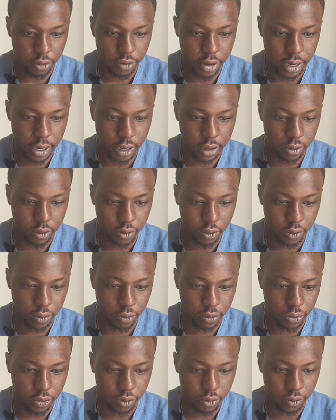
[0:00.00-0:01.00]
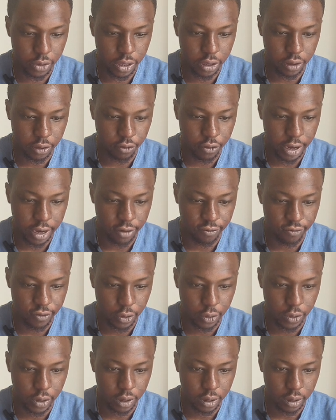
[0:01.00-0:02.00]
All right, cool. So we can create a
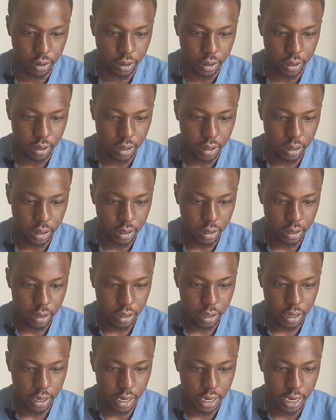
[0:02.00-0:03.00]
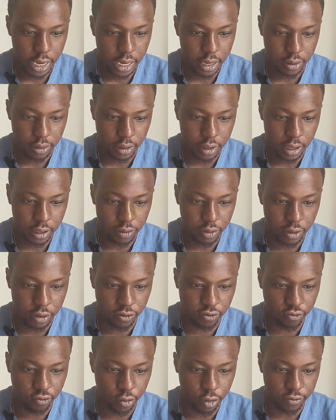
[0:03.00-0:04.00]
folder. And in
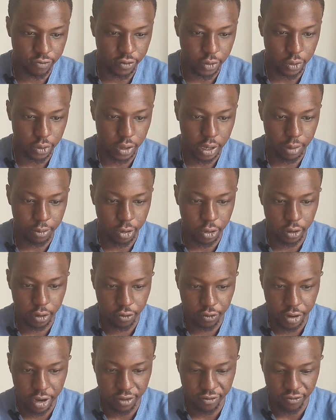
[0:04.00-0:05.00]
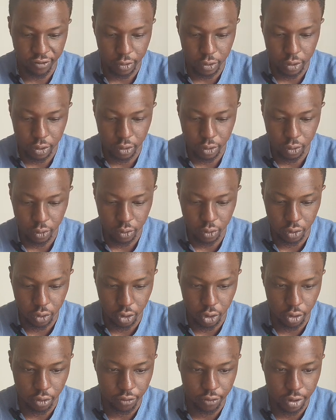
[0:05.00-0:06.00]
this root folder, I'm going to create a folder called
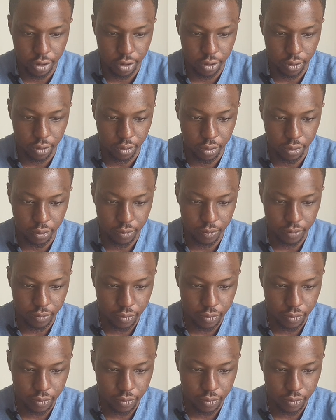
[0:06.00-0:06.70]
choreo.